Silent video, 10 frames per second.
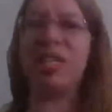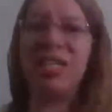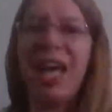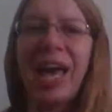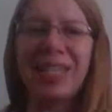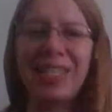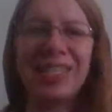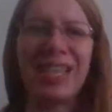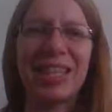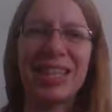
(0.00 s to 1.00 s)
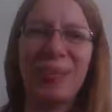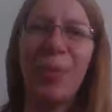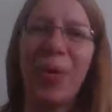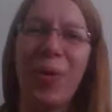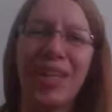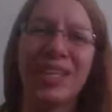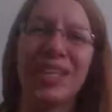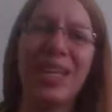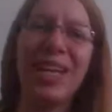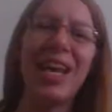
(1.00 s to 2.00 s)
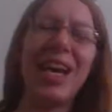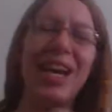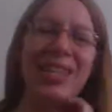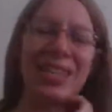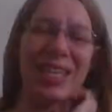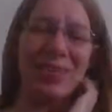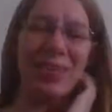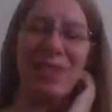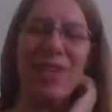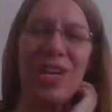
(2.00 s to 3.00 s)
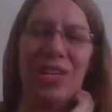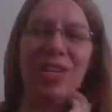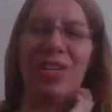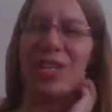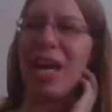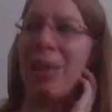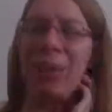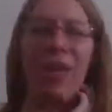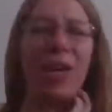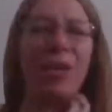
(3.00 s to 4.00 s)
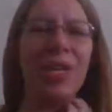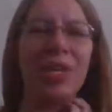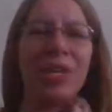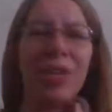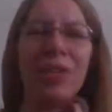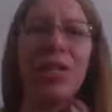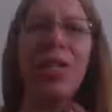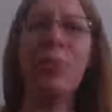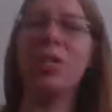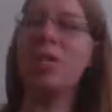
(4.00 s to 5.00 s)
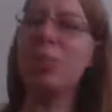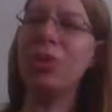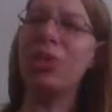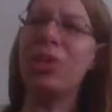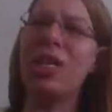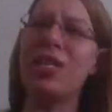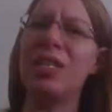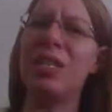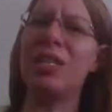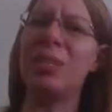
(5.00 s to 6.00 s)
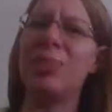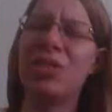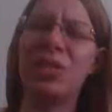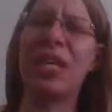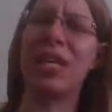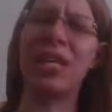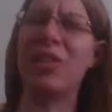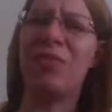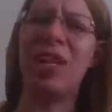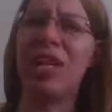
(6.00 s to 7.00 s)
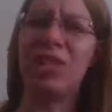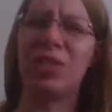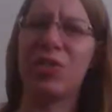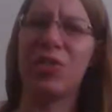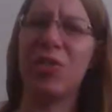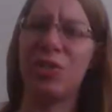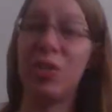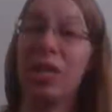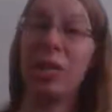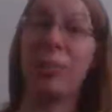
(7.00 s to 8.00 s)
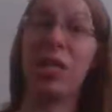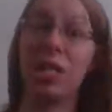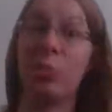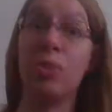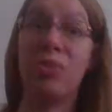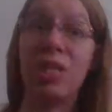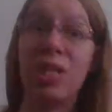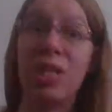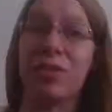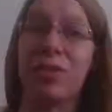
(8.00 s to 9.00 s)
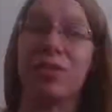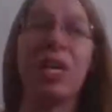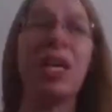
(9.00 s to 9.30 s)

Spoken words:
me in Texas at this point, I think is what's eventually going to happen if I don't get down there. But the real crazy thing is I'm still not getting the financial stuff to get the money to move to Texas.